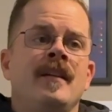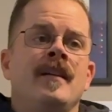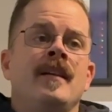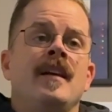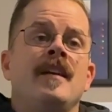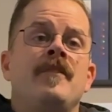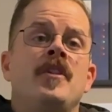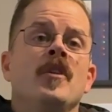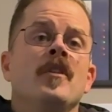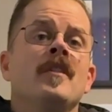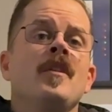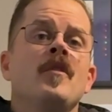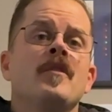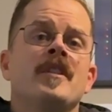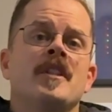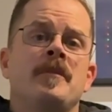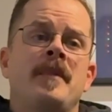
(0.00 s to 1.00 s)
If your
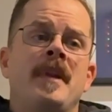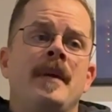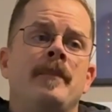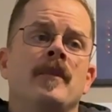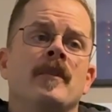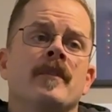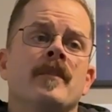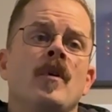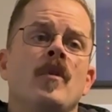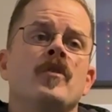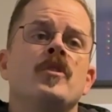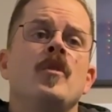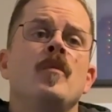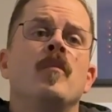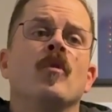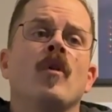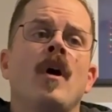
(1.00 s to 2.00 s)
closest people are those who
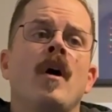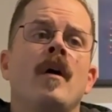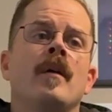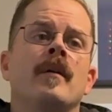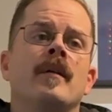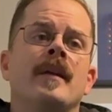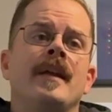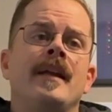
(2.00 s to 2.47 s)
brought,